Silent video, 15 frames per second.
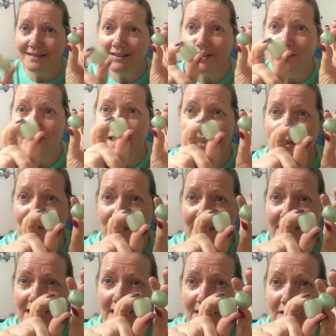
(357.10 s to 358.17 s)
Okay, you can
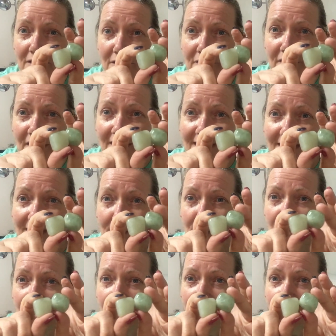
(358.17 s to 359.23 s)
see that they're very
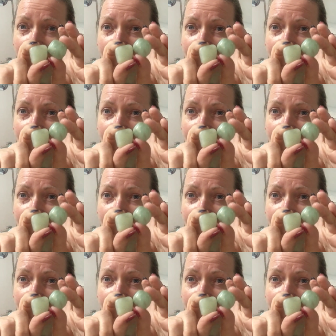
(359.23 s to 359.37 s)
similar,